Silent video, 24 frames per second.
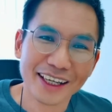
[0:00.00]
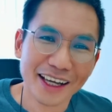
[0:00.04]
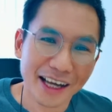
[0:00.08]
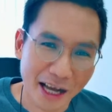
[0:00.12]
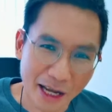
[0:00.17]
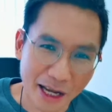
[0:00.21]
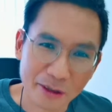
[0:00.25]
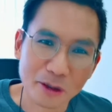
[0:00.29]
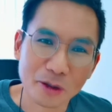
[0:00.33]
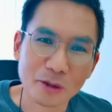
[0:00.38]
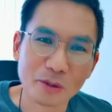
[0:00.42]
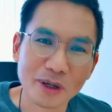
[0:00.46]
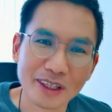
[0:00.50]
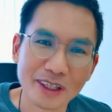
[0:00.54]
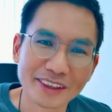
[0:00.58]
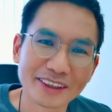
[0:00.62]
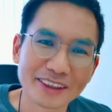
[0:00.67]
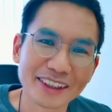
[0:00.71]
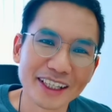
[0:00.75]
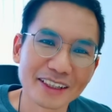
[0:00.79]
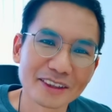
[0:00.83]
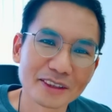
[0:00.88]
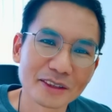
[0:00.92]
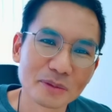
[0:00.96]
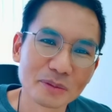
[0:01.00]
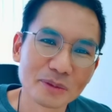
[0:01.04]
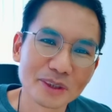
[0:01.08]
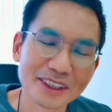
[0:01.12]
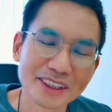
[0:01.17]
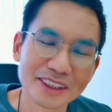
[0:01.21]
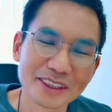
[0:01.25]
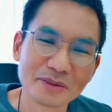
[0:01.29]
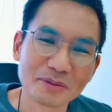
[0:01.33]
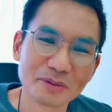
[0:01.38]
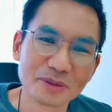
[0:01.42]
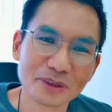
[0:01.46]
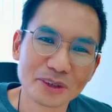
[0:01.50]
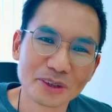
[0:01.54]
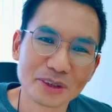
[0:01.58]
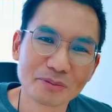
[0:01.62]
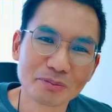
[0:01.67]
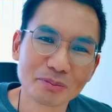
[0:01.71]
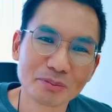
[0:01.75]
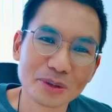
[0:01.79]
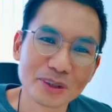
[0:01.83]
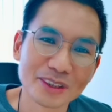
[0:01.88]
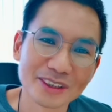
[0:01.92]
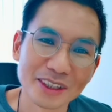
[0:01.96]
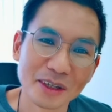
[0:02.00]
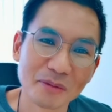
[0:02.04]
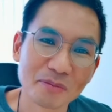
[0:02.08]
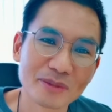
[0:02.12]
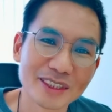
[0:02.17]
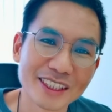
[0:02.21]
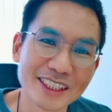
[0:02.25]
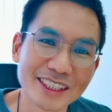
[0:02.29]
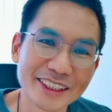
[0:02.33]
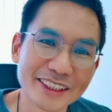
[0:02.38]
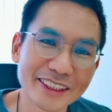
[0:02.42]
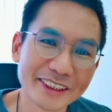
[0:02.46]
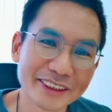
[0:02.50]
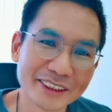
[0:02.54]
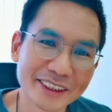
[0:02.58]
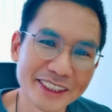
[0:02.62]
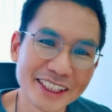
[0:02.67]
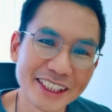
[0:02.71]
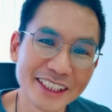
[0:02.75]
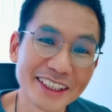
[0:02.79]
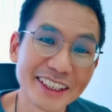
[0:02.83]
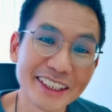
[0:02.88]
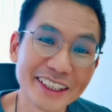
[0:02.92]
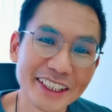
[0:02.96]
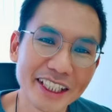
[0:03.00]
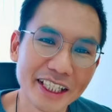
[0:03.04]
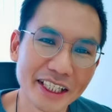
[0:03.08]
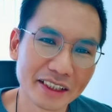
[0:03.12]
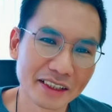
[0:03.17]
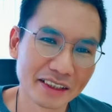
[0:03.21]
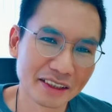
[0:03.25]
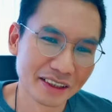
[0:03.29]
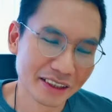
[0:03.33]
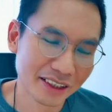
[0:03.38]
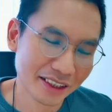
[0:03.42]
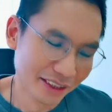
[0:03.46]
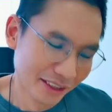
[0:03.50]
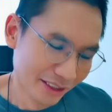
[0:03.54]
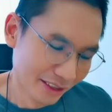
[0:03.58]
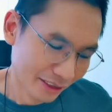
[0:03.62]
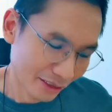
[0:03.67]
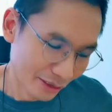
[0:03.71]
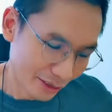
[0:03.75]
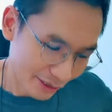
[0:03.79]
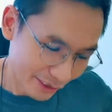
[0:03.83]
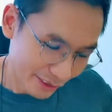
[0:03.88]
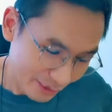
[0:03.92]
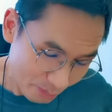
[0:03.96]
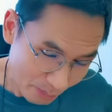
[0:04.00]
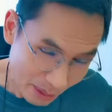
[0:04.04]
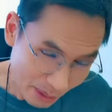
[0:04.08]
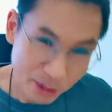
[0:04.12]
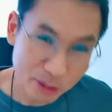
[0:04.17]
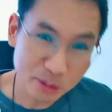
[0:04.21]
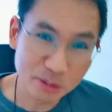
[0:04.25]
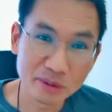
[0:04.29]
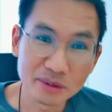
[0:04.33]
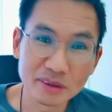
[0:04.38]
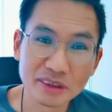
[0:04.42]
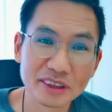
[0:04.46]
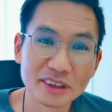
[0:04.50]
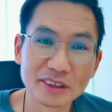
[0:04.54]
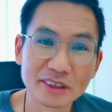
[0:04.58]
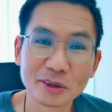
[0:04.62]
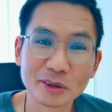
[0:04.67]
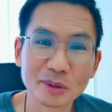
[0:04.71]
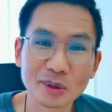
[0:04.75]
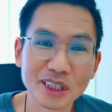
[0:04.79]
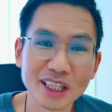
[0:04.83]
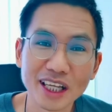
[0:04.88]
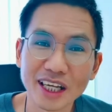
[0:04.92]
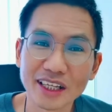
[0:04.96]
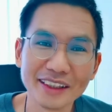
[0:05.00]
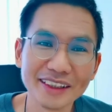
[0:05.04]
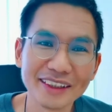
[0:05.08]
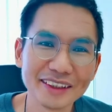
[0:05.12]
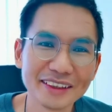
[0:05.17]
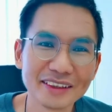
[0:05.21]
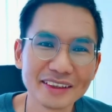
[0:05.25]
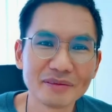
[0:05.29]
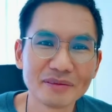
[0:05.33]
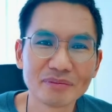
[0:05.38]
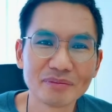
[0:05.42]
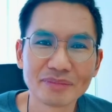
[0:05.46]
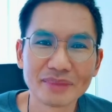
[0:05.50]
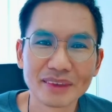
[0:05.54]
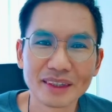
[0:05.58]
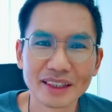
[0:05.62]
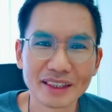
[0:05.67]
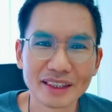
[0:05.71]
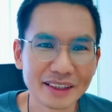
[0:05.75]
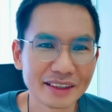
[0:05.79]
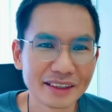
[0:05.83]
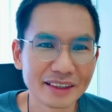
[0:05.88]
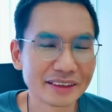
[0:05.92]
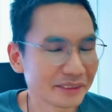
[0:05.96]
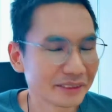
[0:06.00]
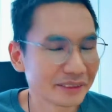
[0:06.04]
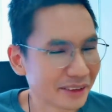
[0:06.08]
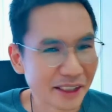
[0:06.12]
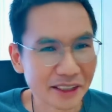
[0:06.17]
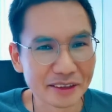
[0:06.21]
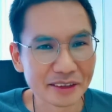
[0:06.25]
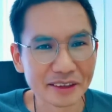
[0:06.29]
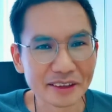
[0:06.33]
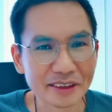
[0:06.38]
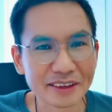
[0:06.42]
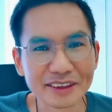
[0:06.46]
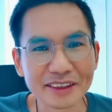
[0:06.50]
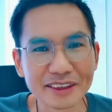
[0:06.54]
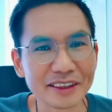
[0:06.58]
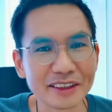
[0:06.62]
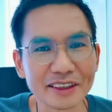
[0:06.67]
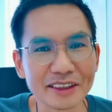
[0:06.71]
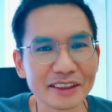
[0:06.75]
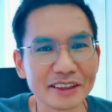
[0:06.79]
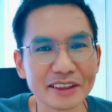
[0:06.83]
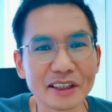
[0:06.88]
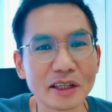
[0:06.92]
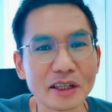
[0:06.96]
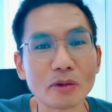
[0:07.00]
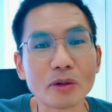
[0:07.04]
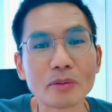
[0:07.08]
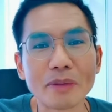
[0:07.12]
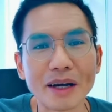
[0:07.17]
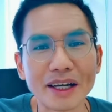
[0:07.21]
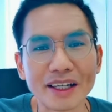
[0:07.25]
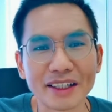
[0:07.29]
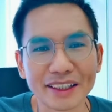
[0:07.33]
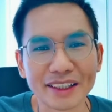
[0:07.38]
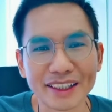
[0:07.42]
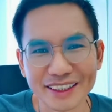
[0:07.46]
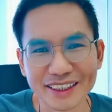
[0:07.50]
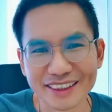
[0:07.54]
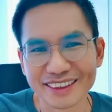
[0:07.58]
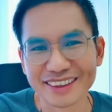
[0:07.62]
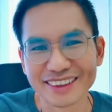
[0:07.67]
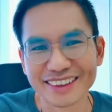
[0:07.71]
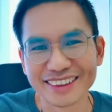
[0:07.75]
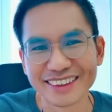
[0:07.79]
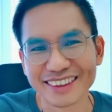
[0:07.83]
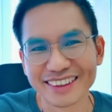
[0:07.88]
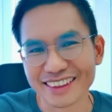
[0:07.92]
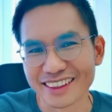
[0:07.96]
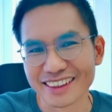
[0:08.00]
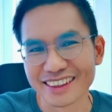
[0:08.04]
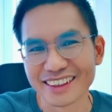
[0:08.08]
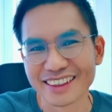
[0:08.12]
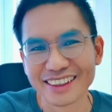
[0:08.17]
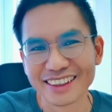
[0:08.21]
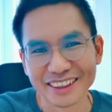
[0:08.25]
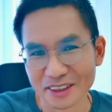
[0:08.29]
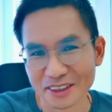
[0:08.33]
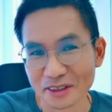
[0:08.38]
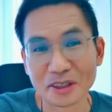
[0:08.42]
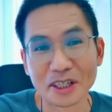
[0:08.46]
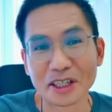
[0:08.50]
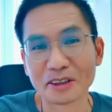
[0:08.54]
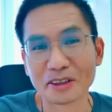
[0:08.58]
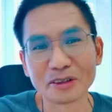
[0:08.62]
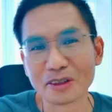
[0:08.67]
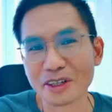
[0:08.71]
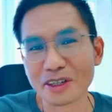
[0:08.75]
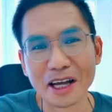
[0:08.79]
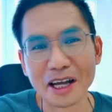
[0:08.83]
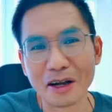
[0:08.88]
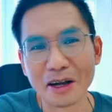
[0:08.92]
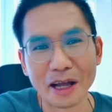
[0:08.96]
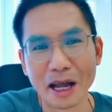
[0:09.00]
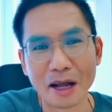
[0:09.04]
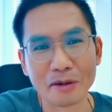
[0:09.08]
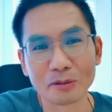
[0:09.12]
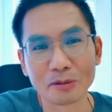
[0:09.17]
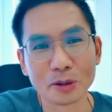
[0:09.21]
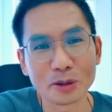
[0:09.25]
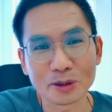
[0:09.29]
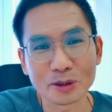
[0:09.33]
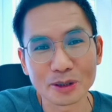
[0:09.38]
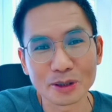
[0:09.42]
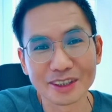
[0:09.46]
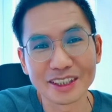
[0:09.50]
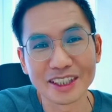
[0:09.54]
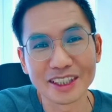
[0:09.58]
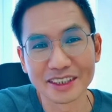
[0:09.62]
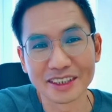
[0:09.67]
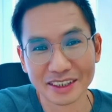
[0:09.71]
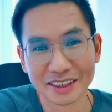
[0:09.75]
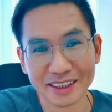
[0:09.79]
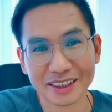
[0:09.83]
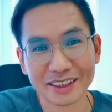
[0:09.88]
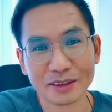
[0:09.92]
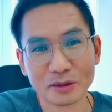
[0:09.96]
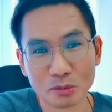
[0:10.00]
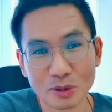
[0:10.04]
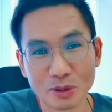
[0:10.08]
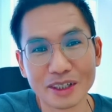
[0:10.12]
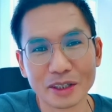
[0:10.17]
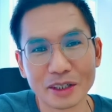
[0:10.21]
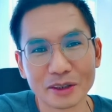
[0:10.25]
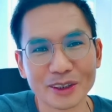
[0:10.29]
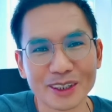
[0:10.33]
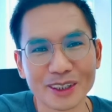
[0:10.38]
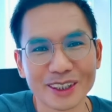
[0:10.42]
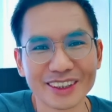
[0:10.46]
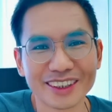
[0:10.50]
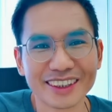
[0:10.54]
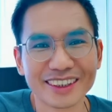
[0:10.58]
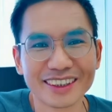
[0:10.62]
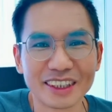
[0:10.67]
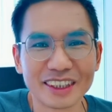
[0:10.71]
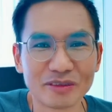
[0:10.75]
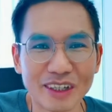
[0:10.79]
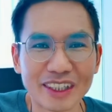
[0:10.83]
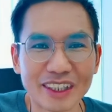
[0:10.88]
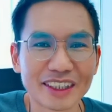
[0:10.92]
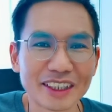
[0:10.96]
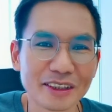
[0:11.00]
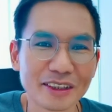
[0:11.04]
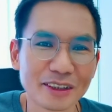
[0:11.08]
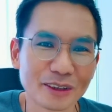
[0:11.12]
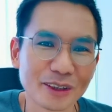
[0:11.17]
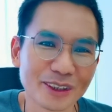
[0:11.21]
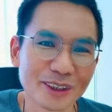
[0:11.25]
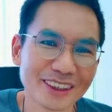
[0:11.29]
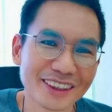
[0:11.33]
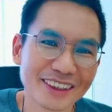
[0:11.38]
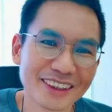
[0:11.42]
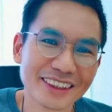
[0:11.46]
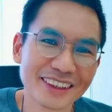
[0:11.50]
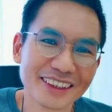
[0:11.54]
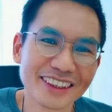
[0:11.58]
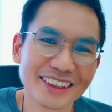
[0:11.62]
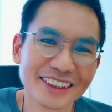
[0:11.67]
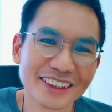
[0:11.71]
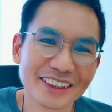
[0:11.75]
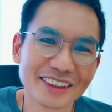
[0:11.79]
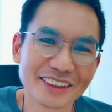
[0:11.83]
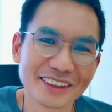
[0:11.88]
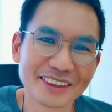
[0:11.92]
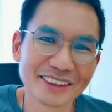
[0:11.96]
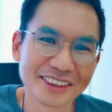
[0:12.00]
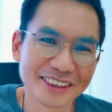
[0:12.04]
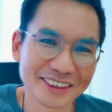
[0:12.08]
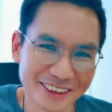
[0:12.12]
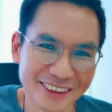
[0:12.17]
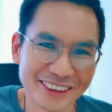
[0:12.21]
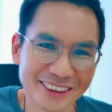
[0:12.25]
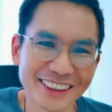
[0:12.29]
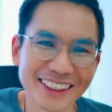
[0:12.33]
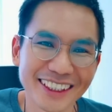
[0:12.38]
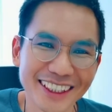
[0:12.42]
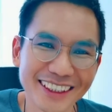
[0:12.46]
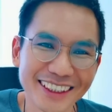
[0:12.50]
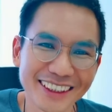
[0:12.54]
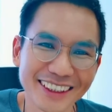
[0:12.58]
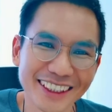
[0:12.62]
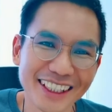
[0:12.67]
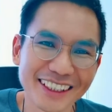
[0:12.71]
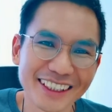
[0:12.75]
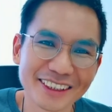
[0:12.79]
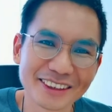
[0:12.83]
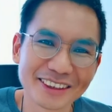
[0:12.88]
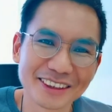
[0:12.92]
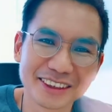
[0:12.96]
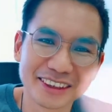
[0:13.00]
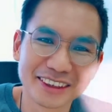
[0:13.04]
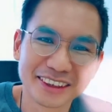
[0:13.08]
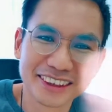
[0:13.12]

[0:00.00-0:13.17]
I got one customer, he put some chili there. He smell, he don't like, then he never buy again. You can try. I'm not sure it work or not, effective or not. So okay, thank you.